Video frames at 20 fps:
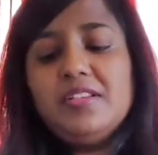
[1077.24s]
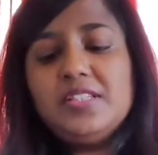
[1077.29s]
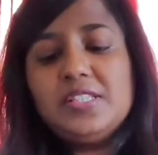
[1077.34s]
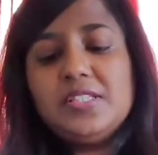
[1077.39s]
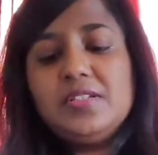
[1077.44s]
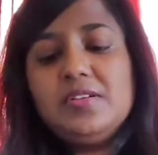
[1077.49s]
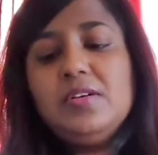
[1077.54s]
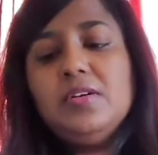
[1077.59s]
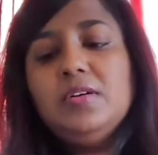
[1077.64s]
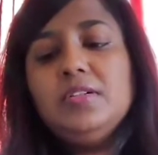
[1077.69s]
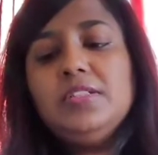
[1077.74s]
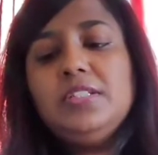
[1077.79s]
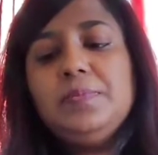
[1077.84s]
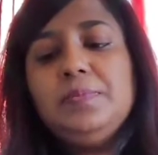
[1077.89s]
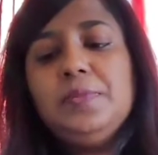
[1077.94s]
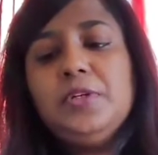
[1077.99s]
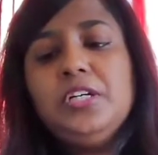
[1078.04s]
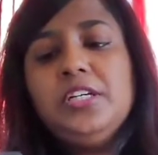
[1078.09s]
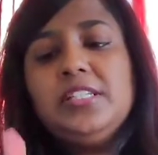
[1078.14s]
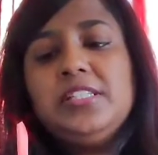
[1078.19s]
So
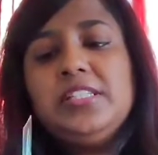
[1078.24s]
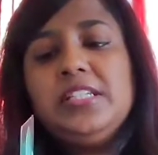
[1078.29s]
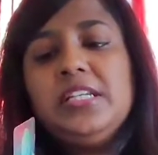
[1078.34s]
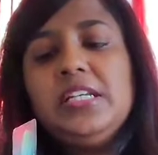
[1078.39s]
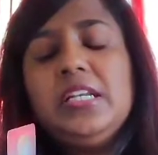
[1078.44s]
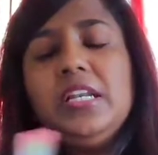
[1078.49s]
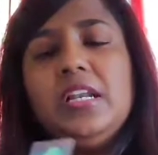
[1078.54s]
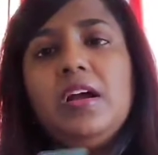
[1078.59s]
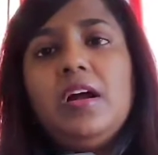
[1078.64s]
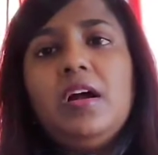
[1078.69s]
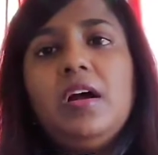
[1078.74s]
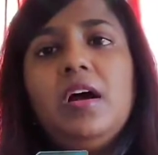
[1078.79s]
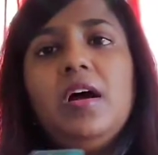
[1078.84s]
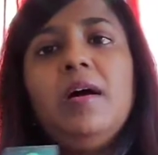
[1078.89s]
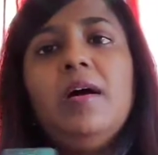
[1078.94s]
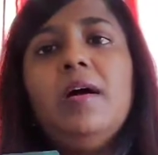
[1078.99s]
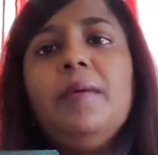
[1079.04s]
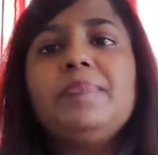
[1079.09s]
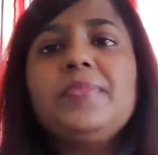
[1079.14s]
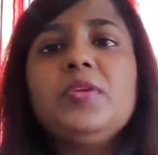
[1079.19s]
the person
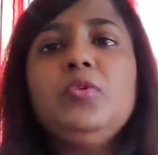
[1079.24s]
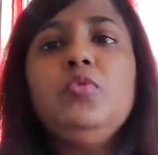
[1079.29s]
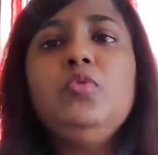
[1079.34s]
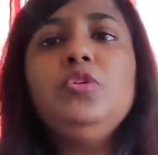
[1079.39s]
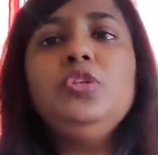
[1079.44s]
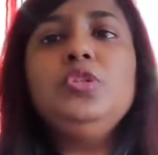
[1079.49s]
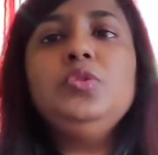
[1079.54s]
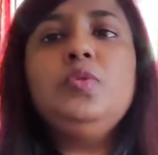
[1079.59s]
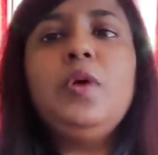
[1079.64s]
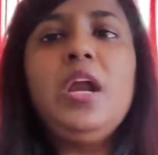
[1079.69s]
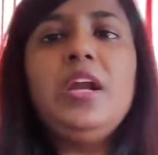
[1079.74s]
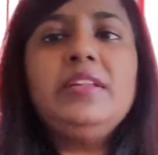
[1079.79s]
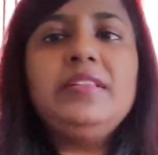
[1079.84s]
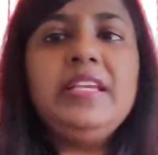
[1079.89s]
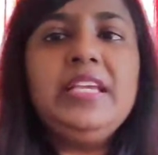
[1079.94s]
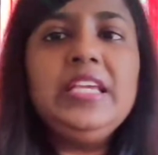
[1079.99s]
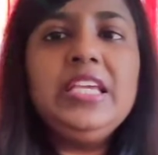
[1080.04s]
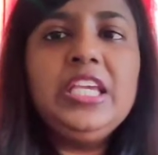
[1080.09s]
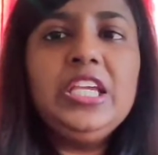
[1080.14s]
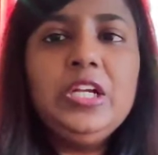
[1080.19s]
who you
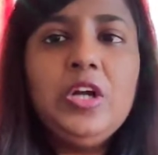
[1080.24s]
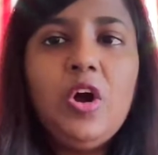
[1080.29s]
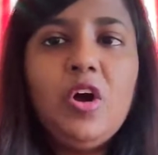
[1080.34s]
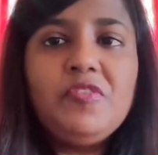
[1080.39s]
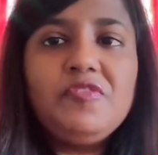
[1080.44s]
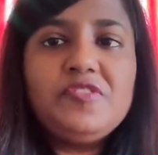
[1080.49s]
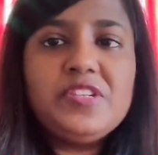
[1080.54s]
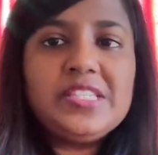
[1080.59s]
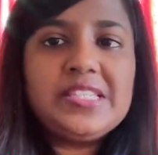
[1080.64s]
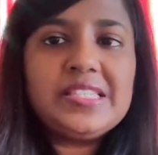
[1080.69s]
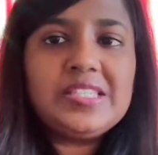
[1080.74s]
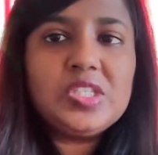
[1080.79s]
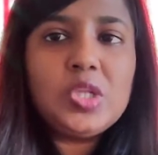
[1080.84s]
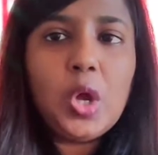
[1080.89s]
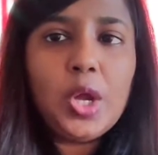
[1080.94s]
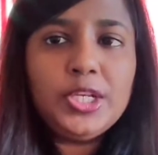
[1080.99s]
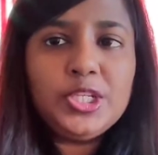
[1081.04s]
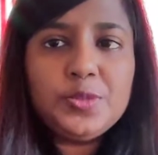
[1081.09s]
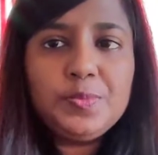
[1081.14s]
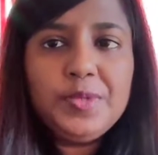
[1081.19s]
are thinking of is
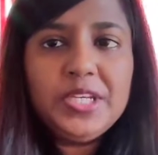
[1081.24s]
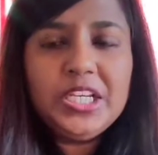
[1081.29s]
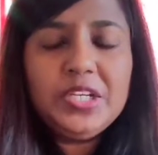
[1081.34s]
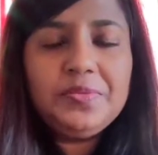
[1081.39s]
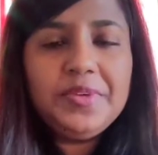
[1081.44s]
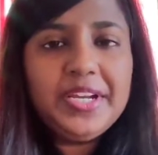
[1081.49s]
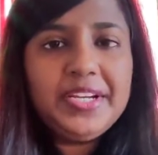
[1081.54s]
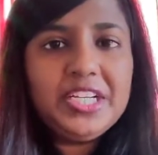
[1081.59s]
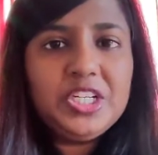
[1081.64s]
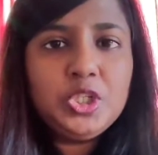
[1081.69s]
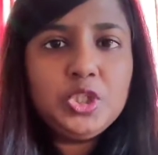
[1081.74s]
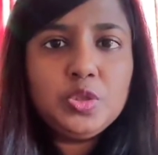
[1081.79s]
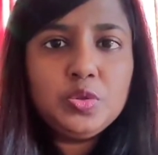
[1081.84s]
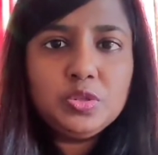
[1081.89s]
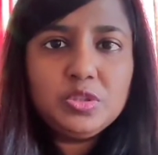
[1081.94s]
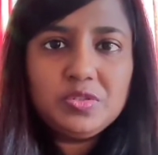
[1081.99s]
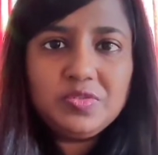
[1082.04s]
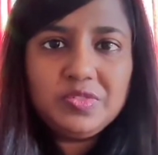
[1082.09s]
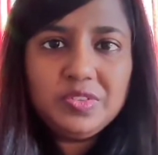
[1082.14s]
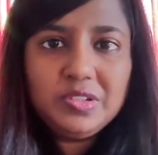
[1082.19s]
not being very
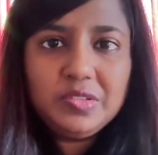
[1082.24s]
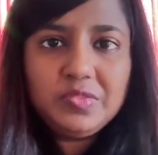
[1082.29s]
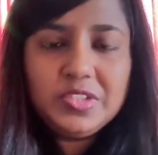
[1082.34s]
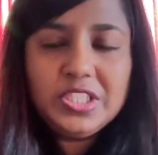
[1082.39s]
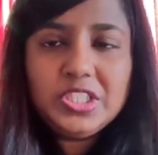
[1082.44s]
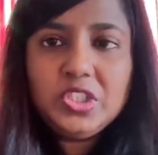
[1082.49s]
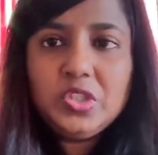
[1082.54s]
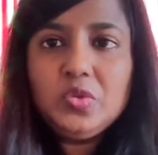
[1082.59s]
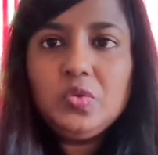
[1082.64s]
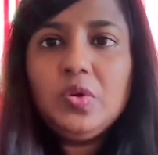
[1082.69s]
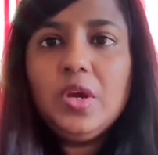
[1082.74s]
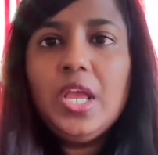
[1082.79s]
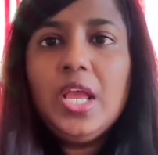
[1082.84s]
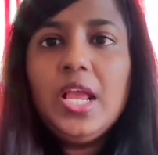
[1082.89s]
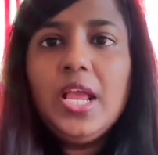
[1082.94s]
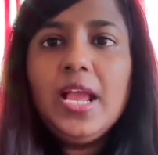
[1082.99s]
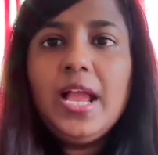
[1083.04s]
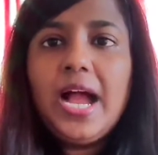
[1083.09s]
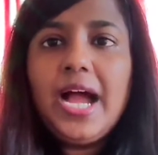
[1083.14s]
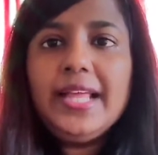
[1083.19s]
truthful with you,
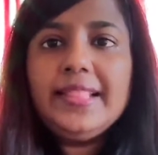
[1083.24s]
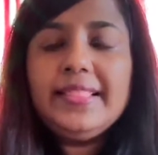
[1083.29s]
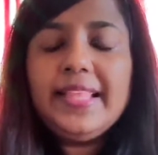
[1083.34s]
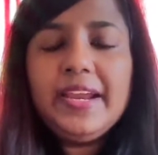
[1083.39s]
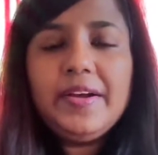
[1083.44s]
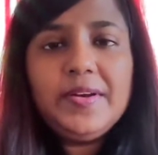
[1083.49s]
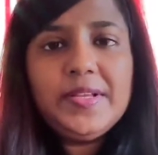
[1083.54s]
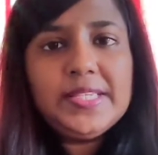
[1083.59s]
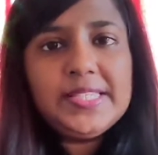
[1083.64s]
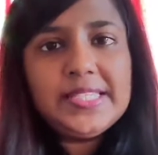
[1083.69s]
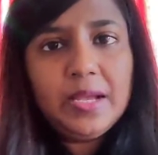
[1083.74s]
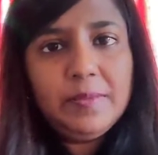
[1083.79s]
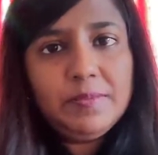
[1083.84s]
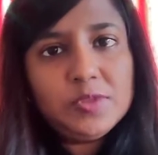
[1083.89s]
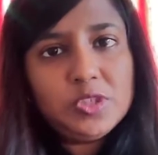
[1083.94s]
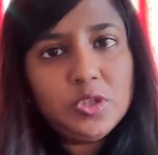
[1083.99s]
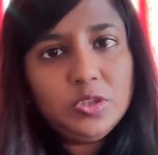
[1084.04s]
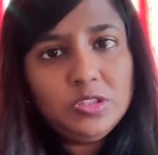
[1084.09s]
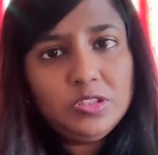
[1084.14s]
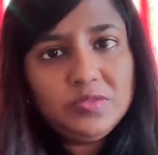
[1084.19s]
and there
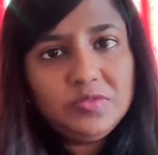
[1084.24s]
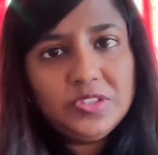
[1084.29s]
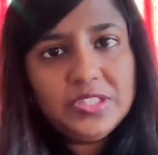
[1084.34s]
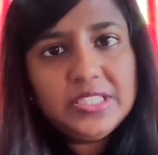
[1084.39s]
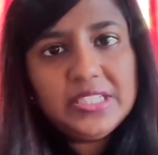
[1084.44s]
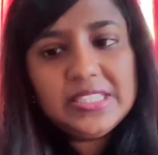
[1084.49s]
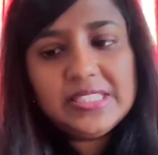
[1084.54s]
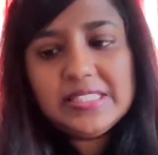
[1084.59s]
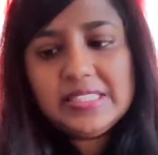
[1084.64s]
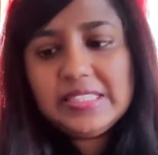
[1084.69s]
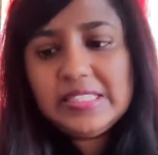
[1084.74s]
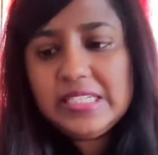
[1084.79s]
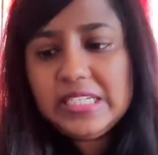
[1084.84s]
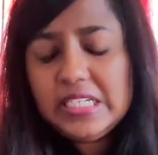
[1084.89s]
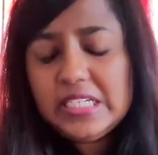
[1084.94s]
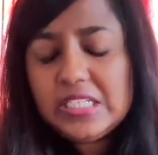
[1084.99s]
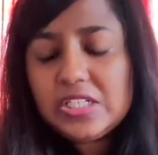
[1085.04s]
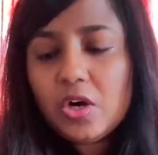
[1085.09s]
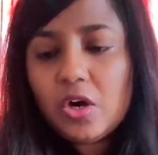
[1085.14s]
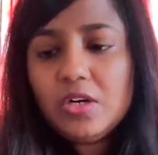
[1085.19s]
some sort of a
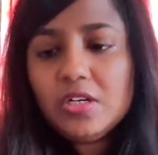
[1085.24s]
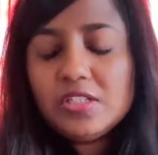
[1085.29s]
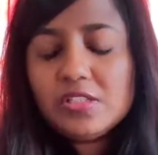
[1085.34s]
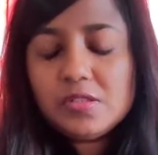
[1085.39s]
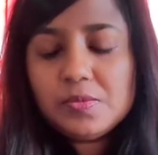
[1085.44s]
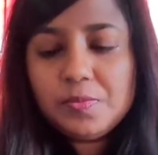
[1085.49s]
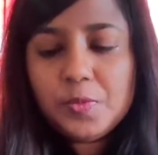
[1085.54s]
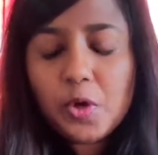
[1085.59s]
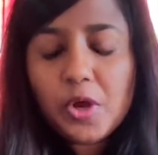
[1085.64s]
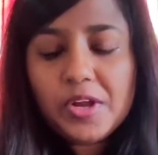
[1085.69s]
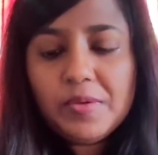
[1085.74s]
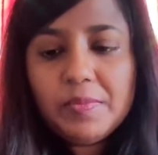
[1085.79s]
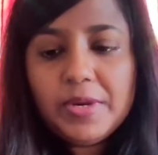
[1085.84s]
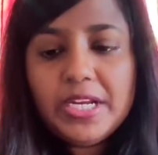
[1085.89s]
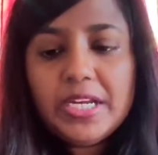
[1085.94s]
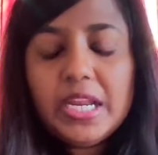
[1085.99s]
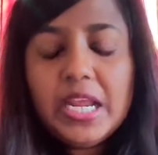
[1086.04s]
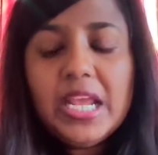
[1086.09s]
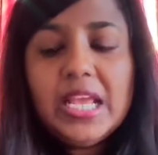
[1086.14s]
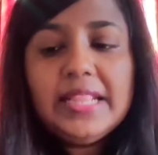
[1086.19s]
deceit or
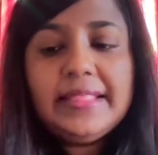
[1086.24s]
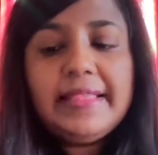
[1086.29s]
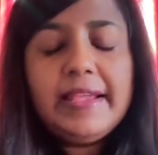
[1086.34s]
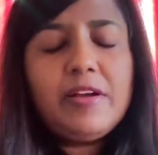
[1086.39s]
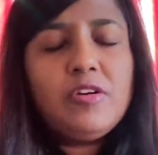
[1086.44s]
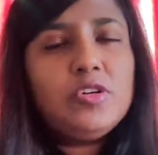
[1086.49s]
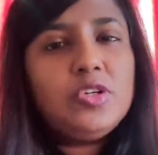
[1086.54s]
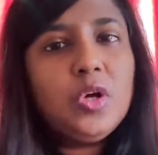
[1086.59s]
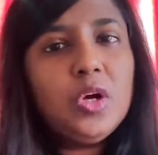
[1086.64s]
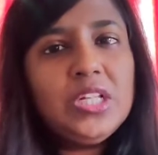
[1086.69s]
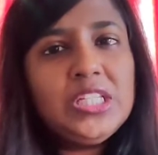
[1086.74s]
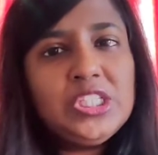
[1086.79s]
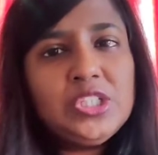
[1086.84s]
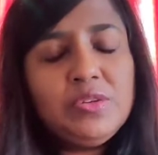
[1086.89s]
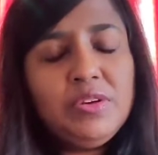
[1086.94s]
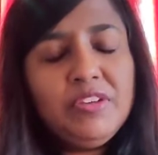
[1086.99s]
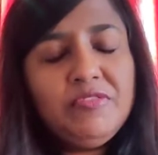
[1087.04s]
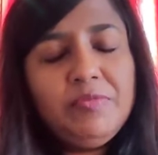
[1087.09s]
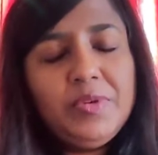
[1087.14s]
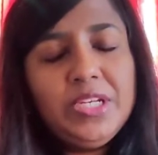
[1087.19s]
disappointment. There could
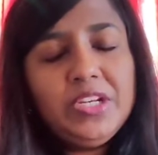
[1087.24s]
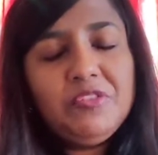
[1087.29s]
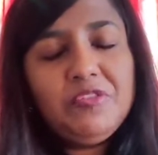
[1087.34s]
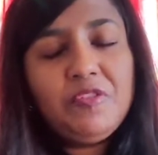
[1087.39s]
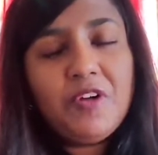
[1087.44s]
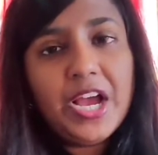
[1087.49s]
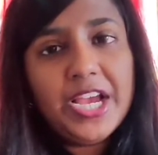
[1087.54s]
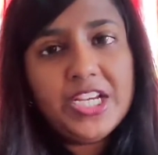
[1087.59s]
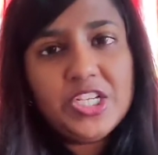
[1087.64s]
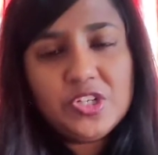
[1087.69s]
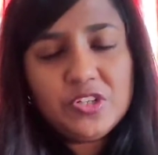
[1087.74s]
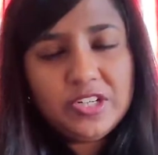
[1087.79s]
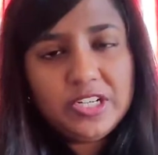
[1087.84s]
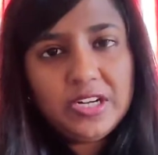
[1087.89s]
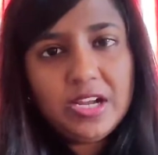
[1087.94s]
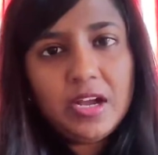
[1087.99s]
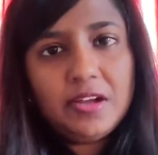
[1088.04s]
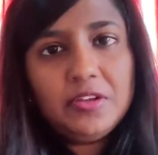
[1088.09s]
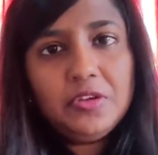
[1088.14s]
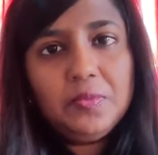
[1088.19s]
also have been a fight or
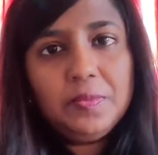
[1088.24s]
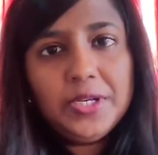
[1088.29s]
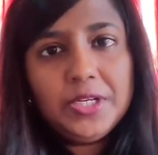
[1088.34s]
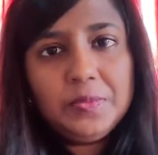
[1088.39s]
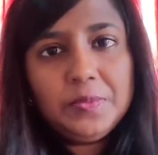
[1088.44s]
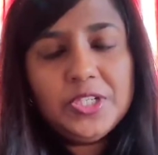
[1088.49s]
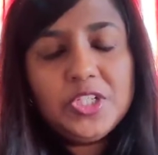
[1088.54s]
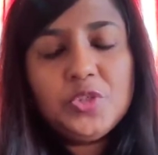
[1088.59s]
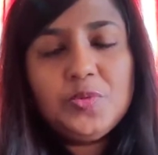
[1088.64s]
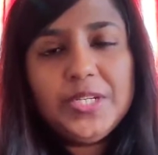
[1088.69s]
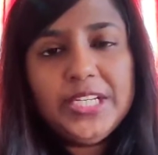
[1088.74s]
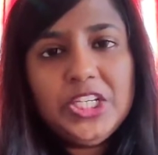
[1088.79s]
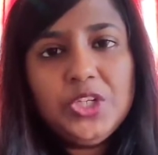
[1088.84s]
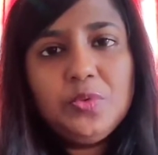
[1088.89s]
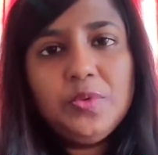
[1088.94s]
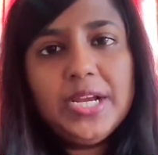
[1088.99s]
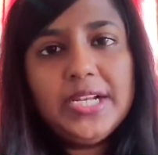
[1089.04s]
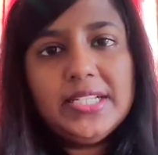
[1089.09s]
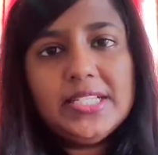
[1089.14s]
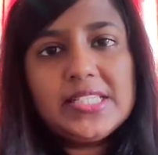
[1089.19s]
an argument between
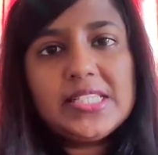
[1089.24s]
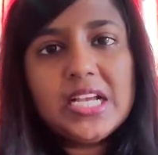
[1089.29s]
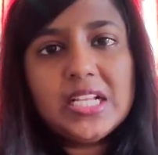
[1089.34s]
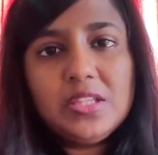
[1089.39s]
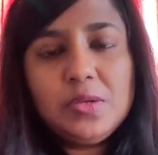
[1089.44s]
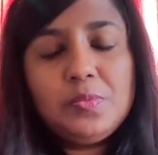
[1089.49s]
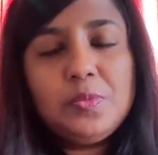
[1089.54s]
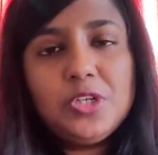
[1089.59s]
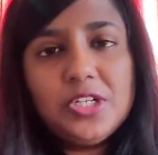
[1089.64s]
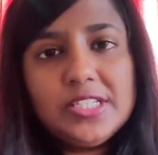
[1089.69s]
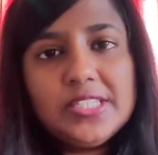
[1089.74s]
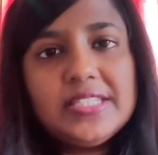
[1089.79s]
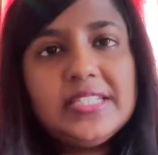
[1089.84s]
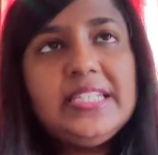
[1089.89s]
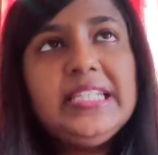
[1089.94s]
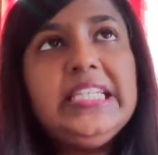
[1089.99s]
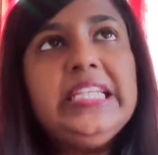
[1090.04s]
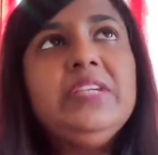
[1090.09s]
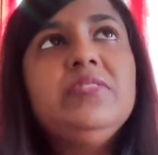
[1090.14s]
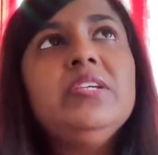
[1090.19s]
you and this other
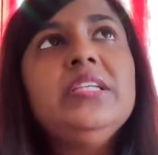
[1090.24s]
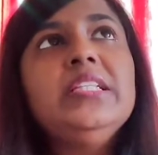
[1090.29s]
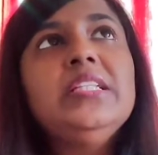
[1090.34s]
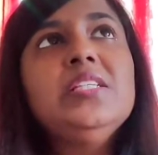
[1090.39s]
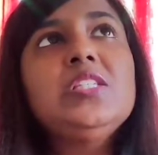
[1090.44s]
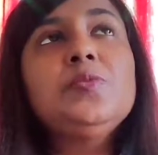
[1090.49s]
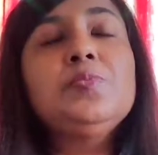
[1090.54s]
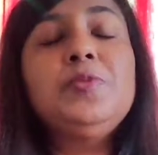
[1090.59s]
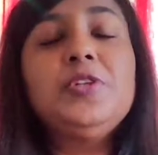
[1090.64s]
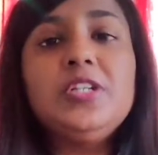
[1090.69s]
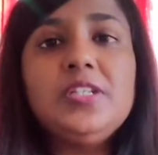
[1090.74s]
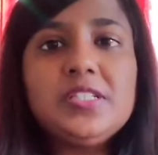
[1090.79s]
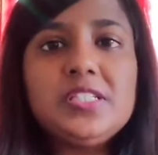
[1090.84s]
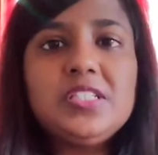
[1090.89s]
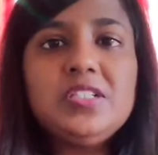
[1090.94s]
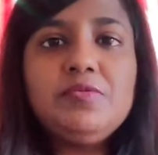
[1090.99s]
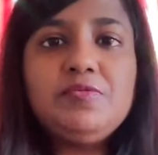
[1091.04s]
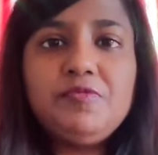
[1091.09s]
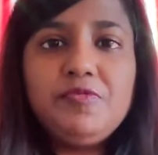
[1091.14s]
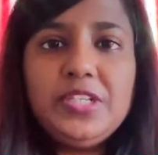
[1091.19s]
person, leaving this
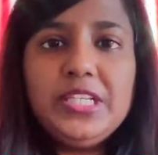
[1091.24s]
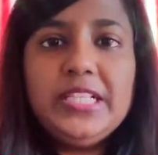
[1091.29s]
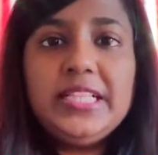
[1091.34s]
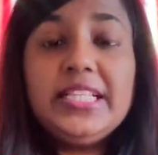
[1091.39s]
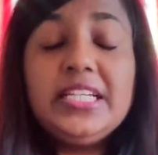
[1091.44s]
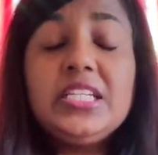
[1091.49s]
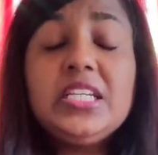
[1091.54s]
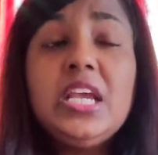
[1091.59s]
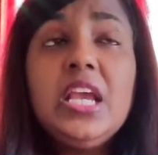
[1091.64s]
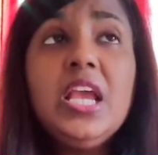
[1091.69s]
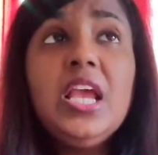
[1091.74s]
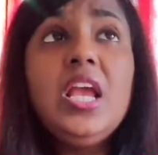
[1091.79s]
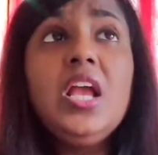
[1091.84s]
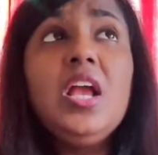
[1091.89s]
person feel that